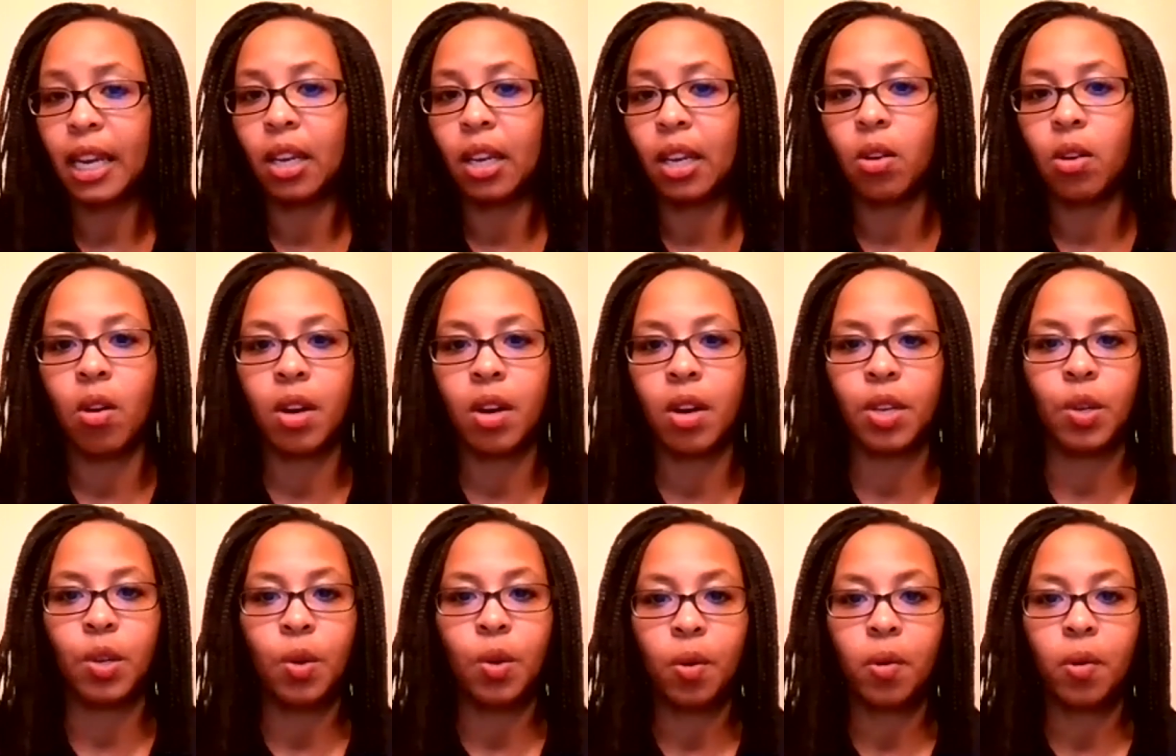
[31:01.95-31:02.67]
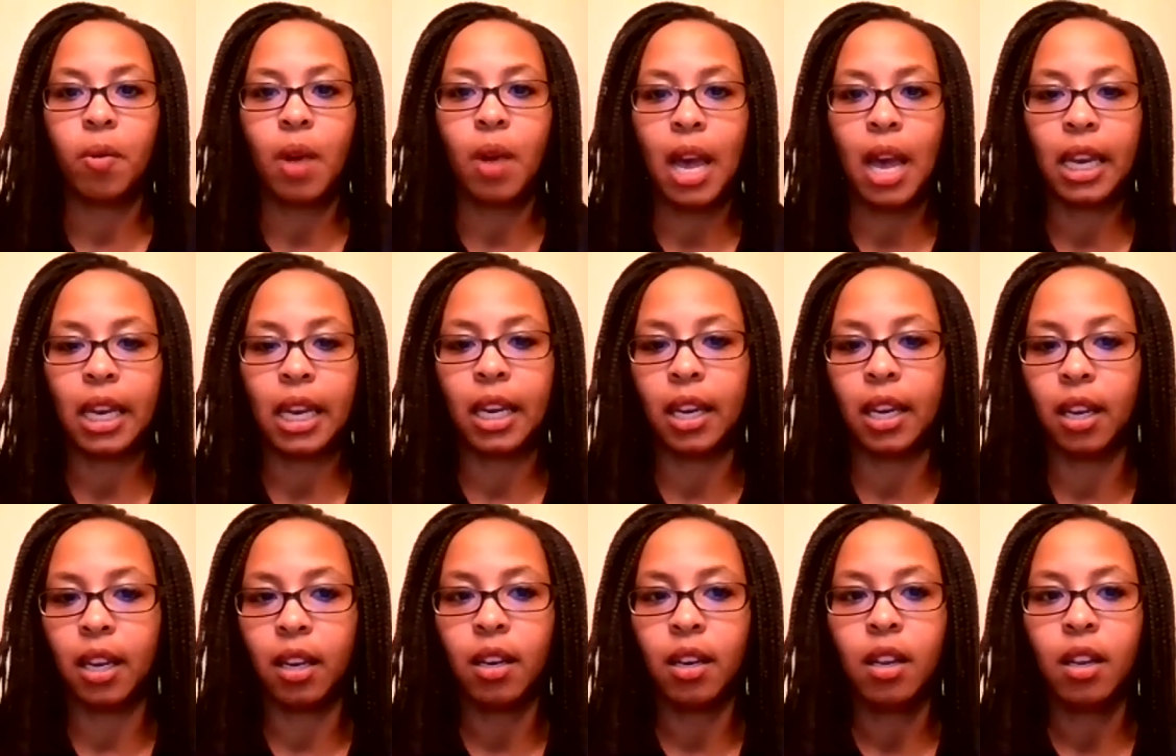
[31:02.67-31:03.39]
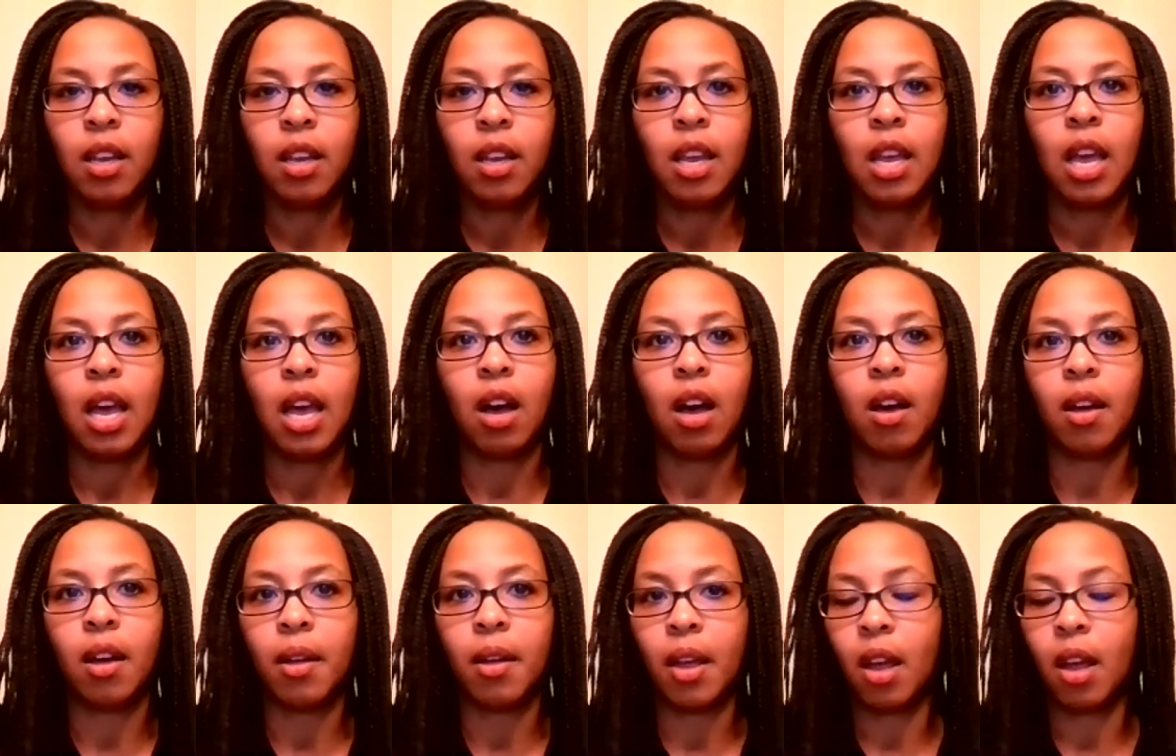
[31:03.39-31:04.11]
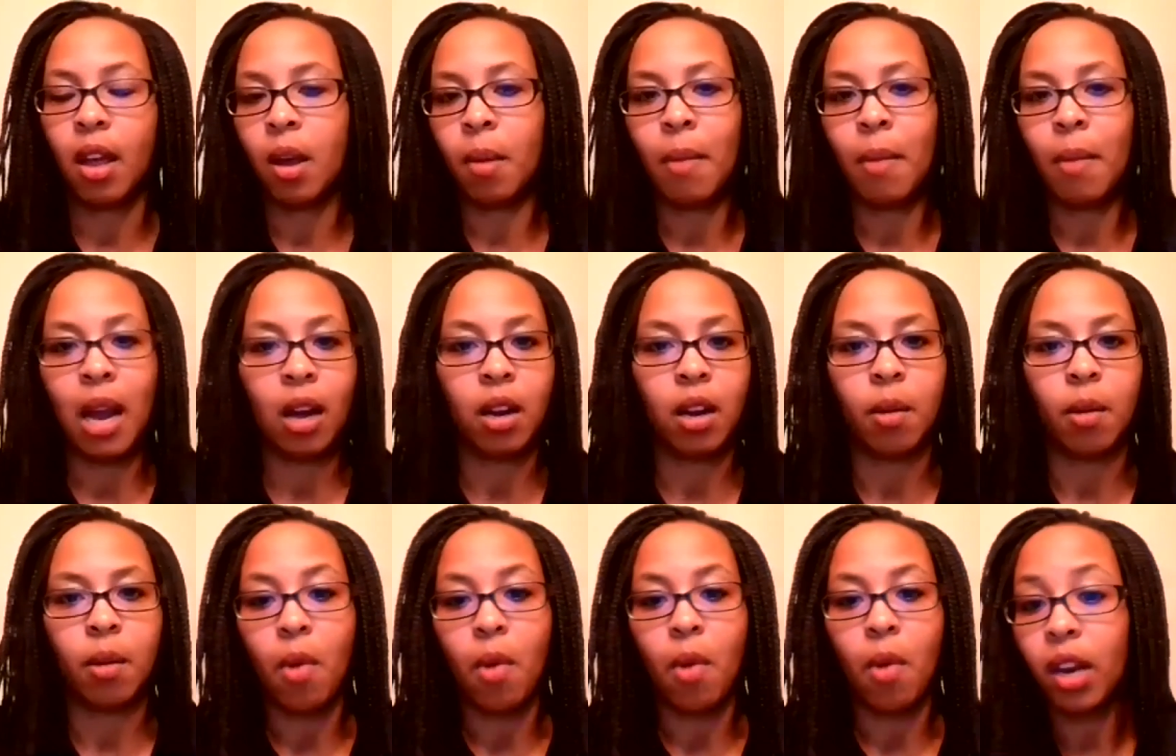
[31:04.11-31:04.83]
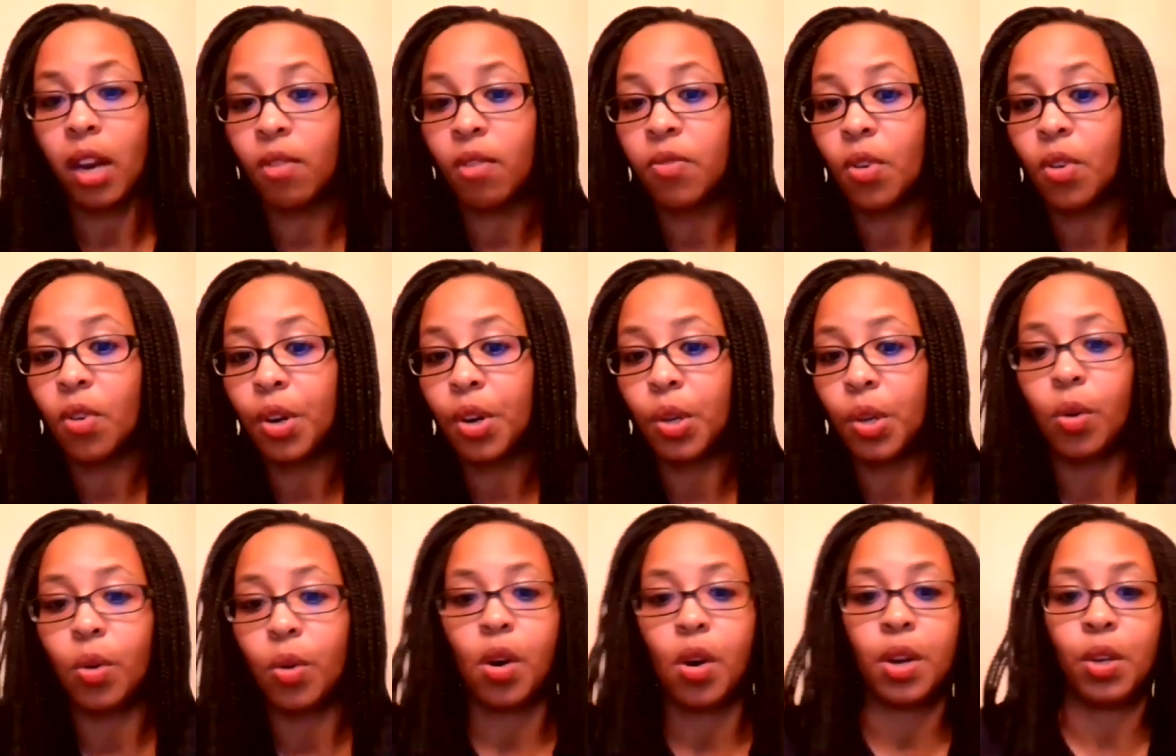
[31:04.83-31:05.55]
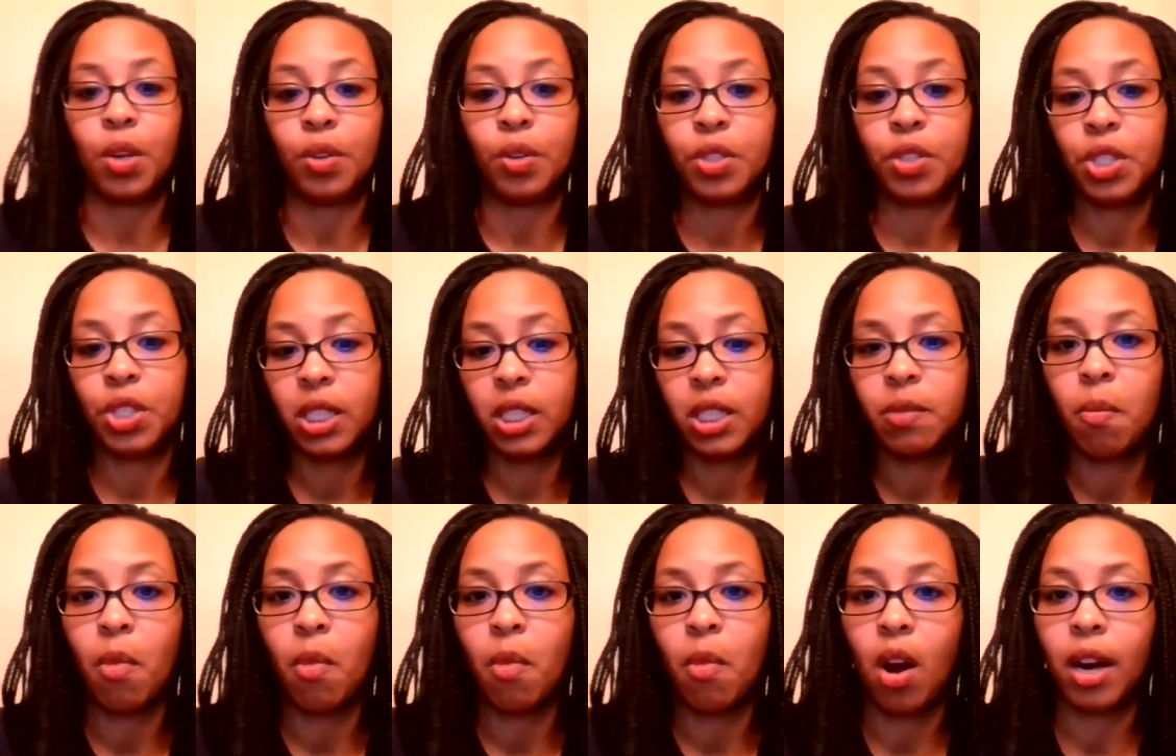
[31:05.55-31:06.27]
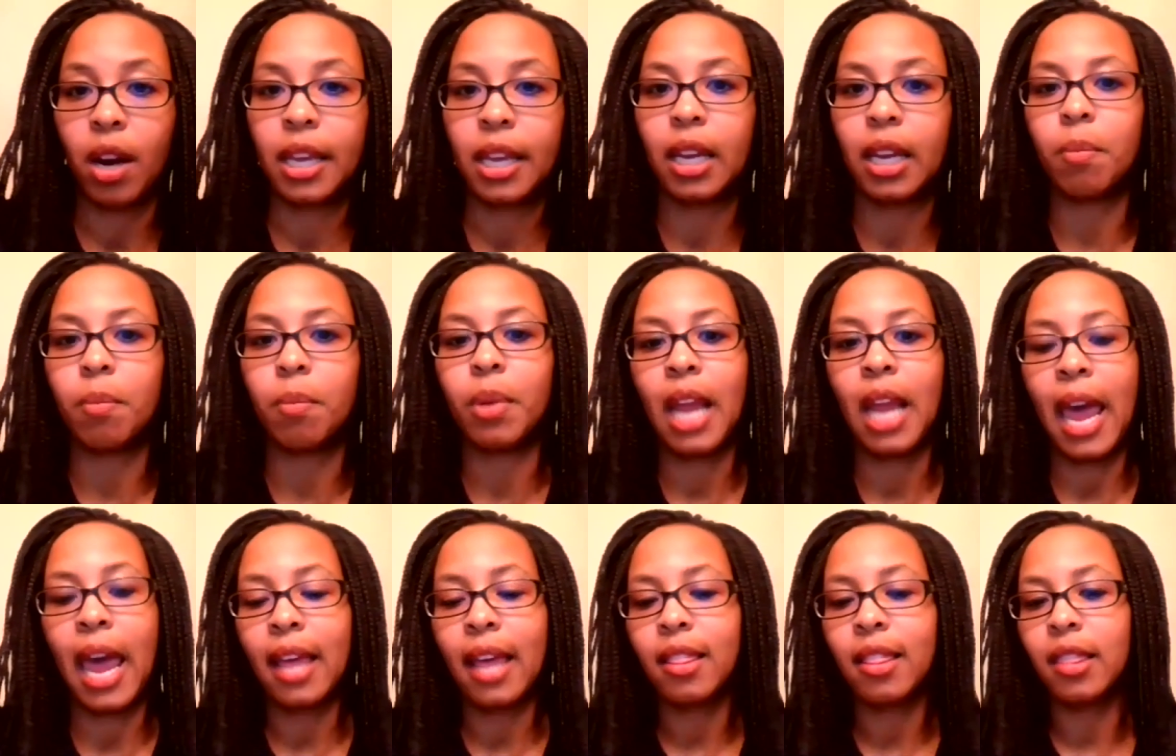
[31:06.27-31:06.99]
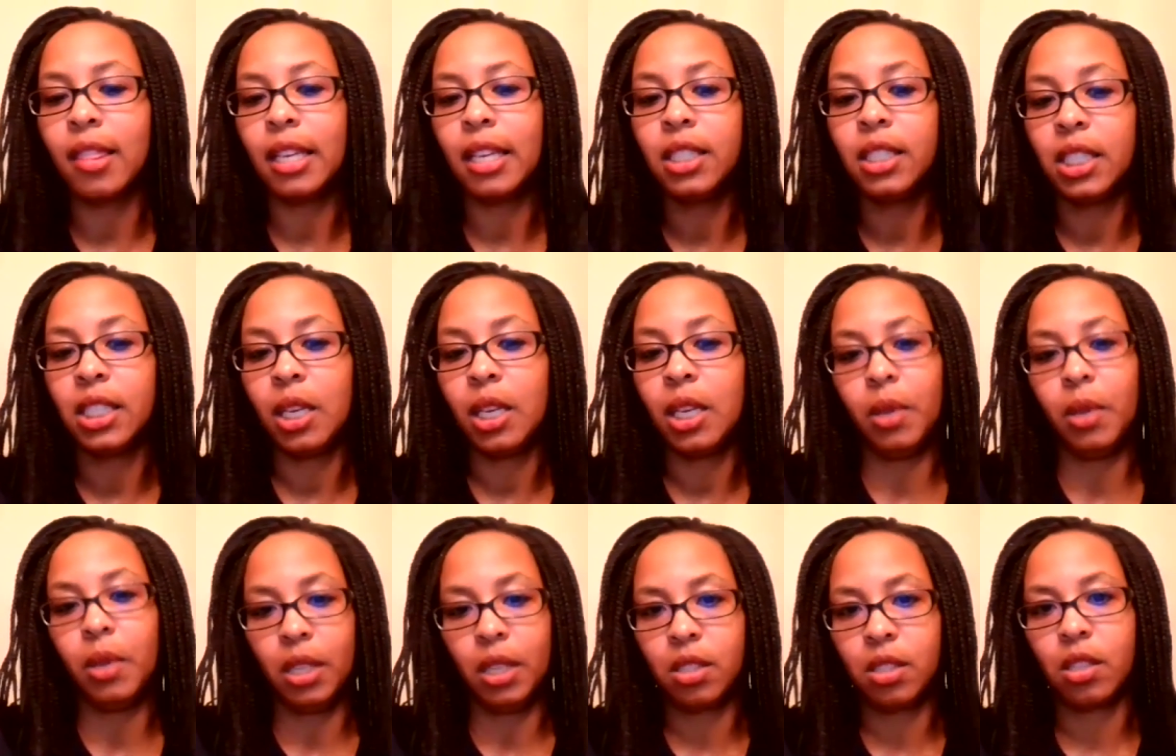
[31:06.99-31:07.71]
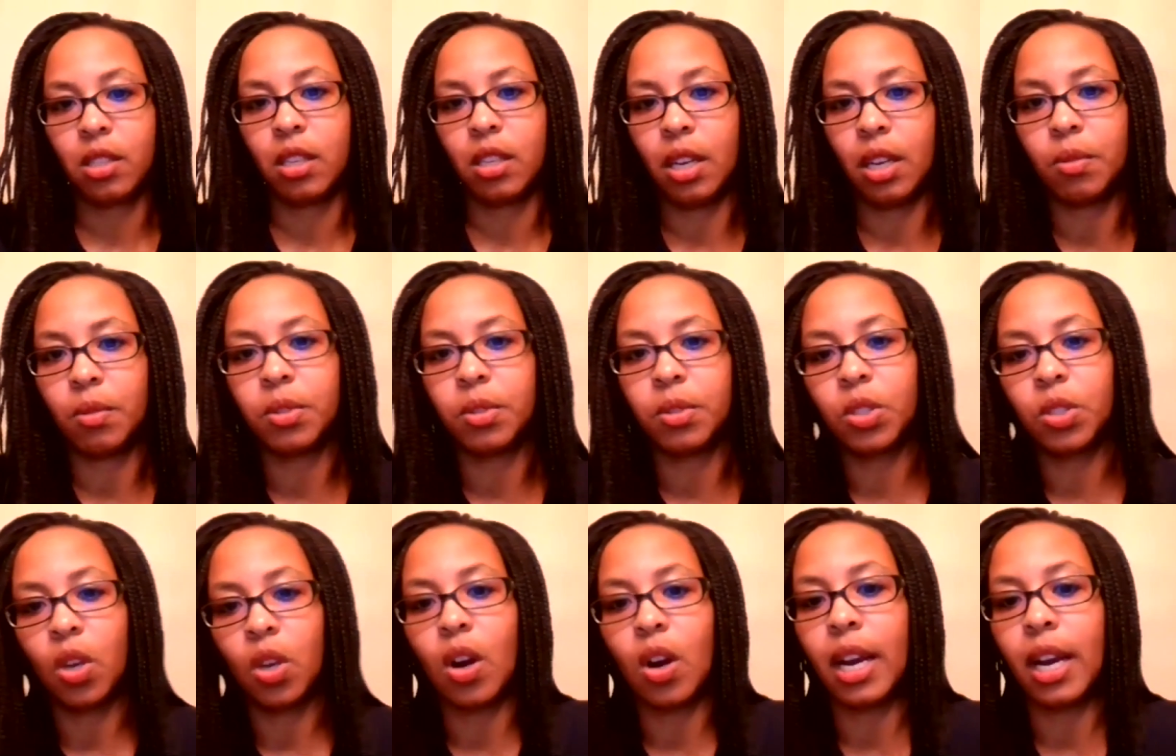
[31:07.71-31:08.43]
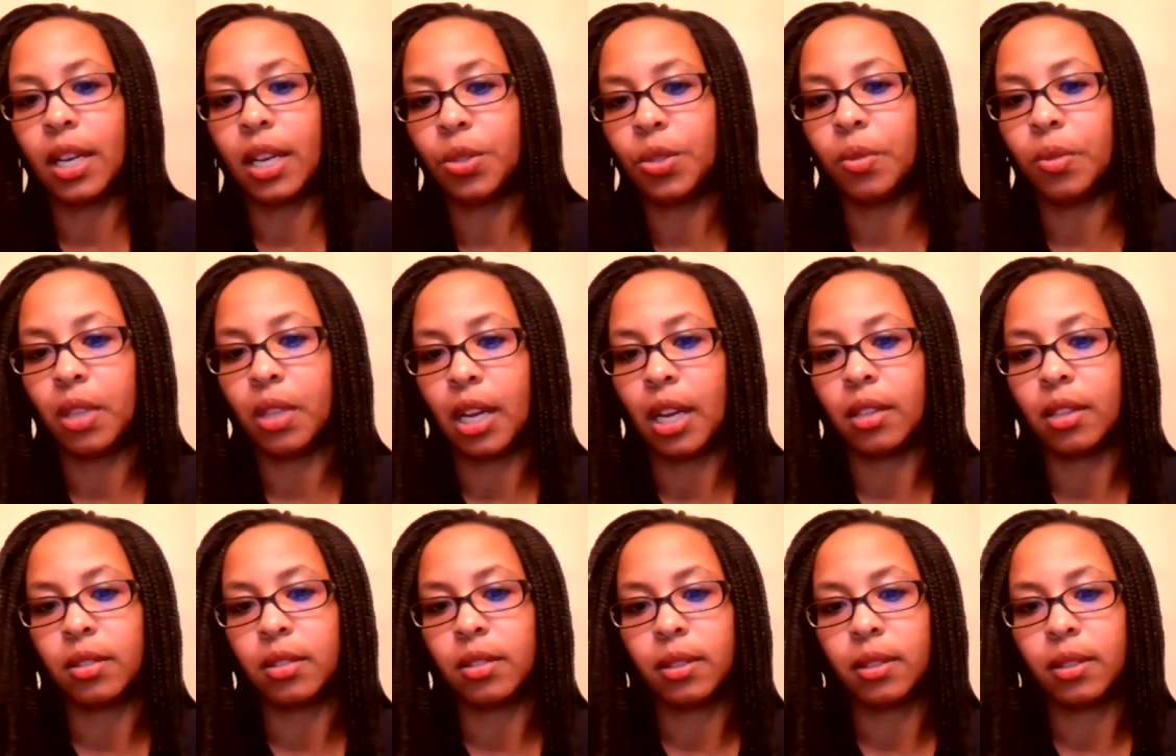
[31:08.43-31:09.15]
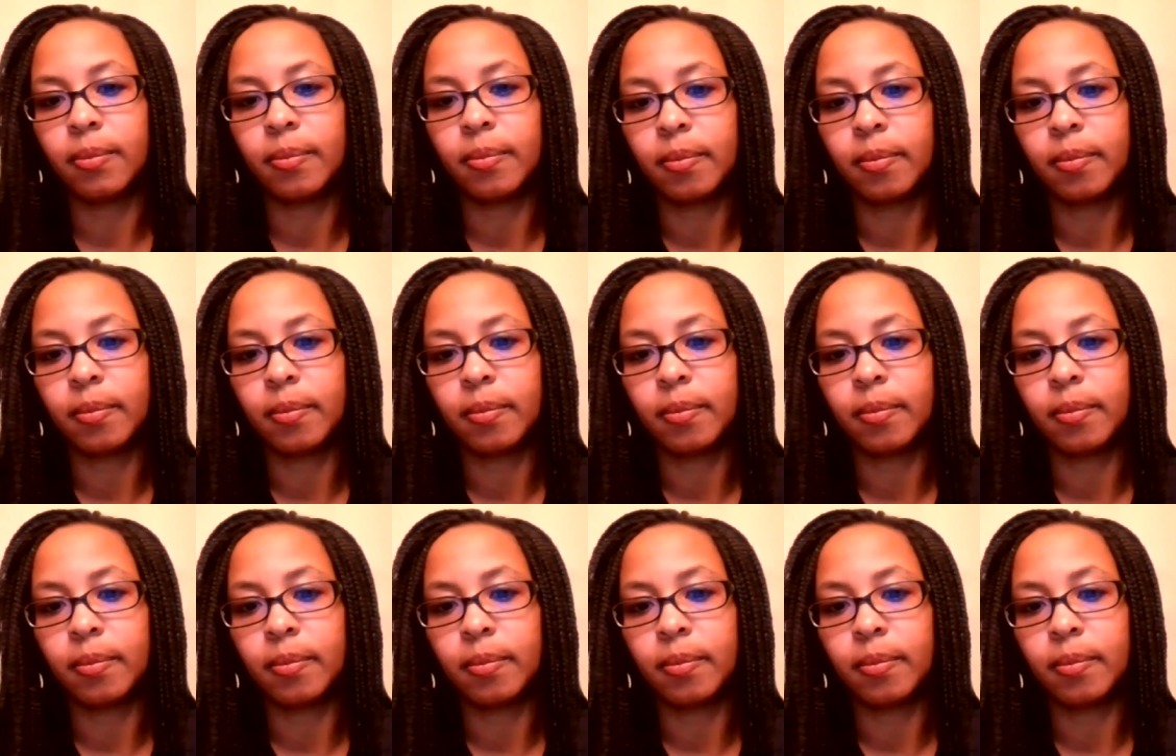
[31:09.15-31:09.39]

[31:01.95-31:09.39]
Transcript: it or you're writing it. Am I going to market for you, or are you just marketing? But at the cheapest, it'll start at 2,000.